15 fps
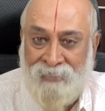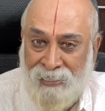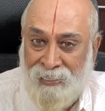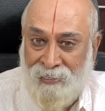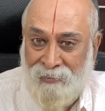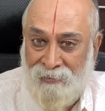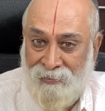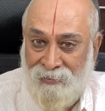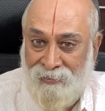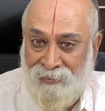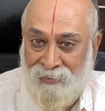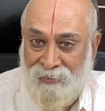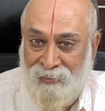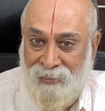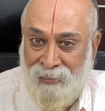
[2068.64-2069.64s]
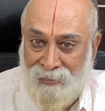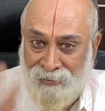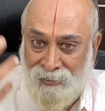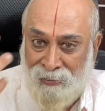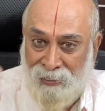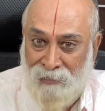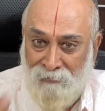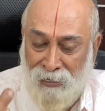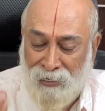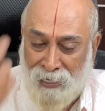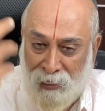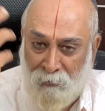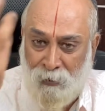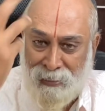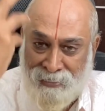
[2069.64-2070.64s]
See, here the evil
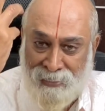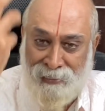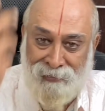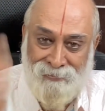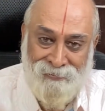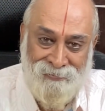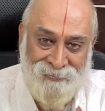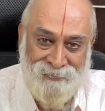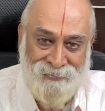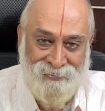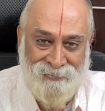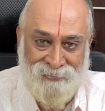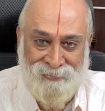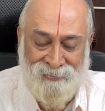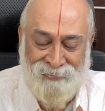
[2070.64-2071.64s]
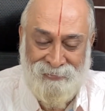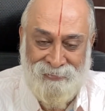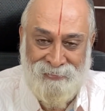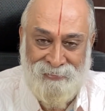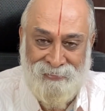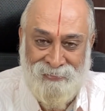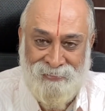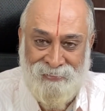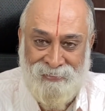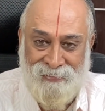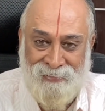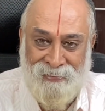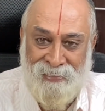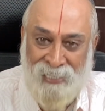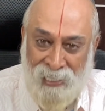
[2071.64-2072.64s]
requested.
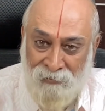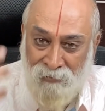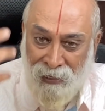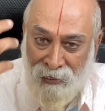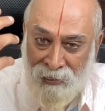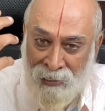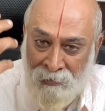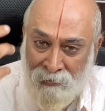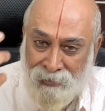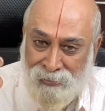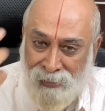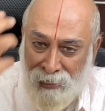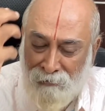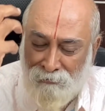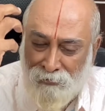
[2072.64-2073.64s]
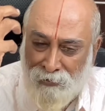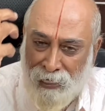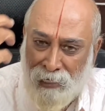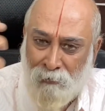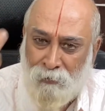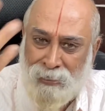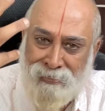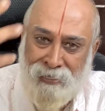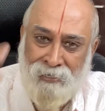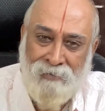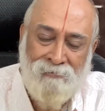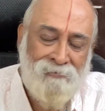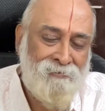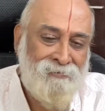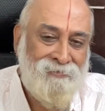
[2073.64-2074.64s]
Evil itself
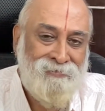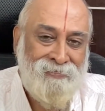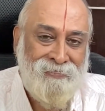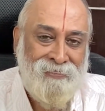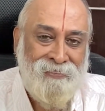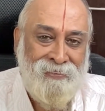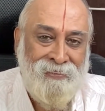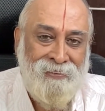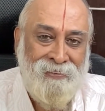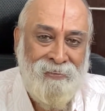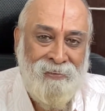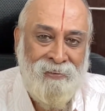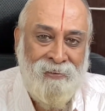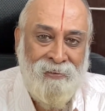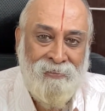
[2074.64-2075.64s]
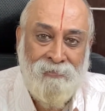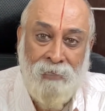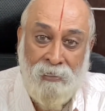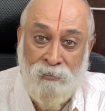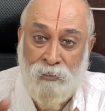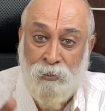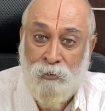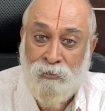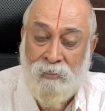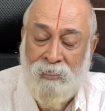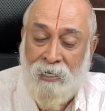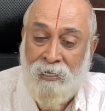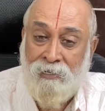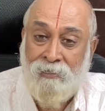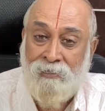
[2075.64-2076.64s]
requested. That shows
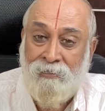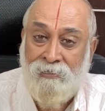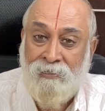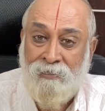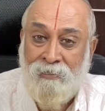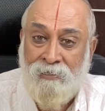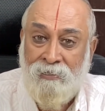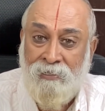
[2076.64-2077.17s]
that